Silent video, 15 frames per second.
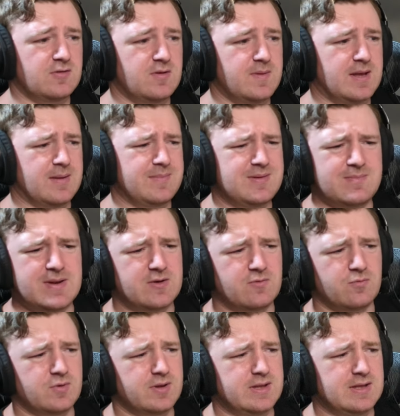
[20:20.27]
He made I um, mean, he made a
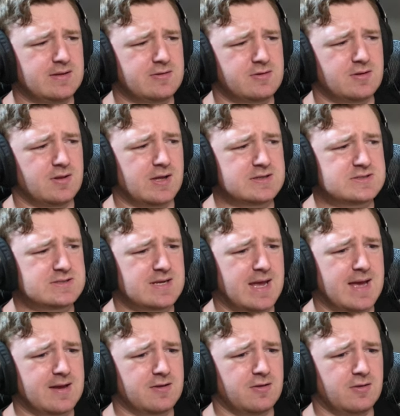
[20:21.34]
really clutch
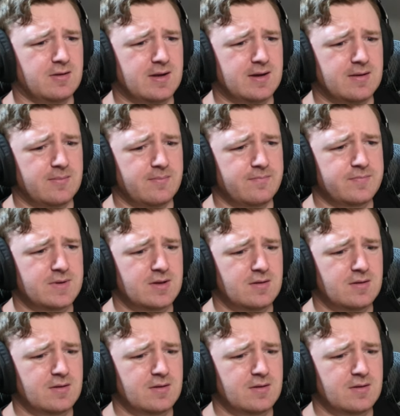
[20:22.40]
tackle. Um,